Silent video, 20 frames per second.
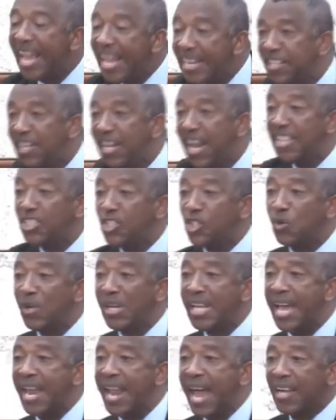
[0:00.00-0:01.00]

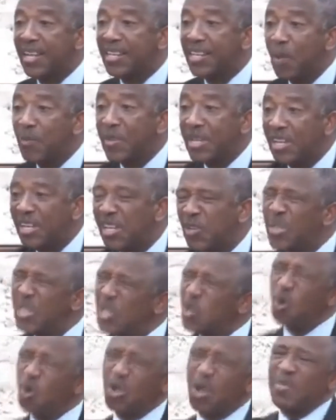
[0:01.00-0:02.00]
intellectually and academically.
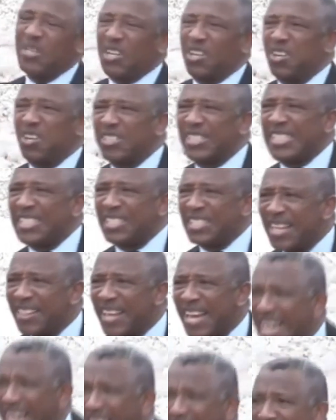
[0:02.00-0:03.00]
We don't come to curse each
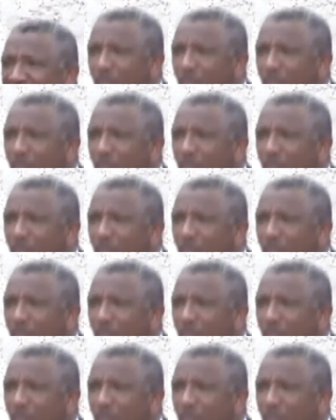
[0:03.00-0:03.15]
other.